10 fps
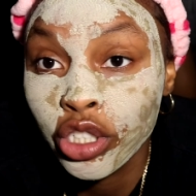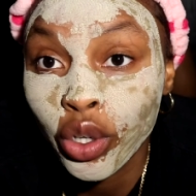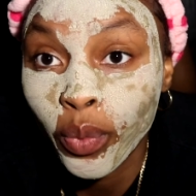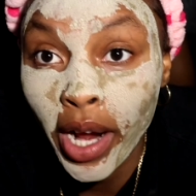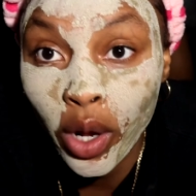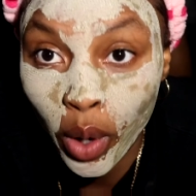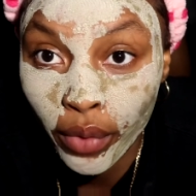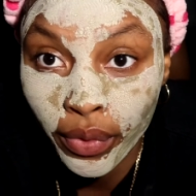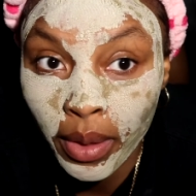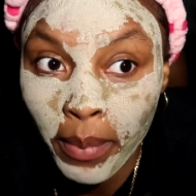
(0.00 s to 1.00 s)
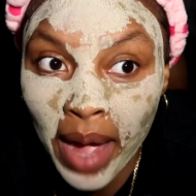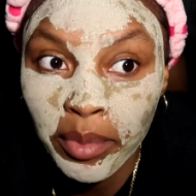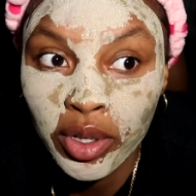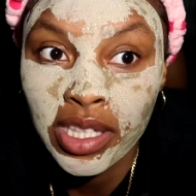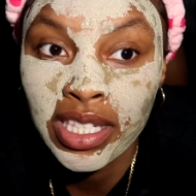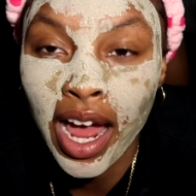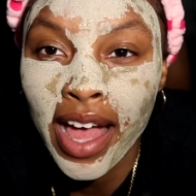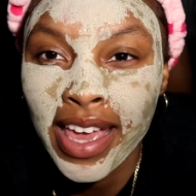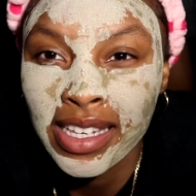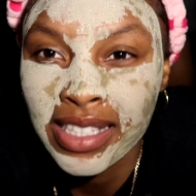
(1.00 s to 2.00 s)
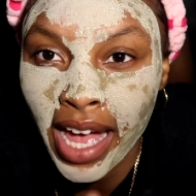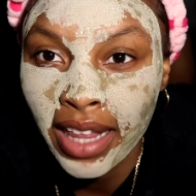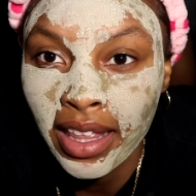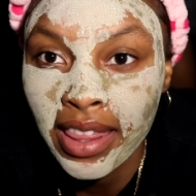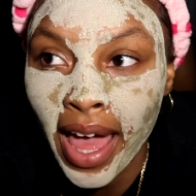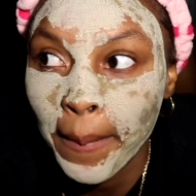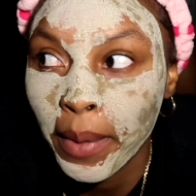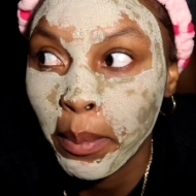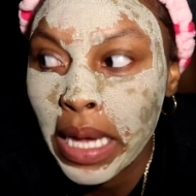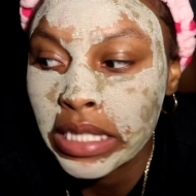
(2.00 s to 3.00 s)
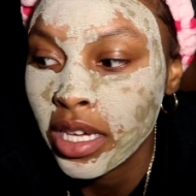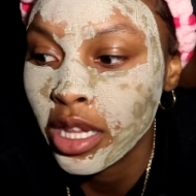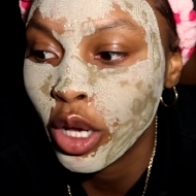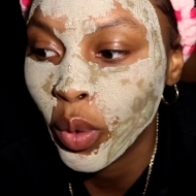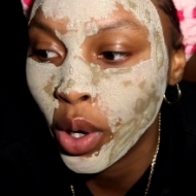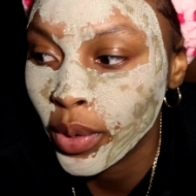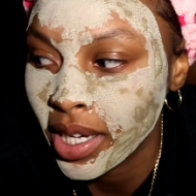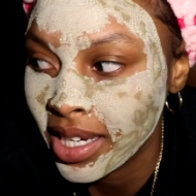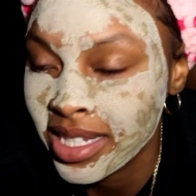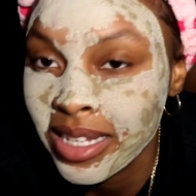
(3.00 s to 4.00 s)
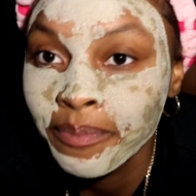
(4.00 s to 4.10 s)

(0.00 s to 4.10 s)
direct quote from the Bible. It's not exactly that, but basically the quote is,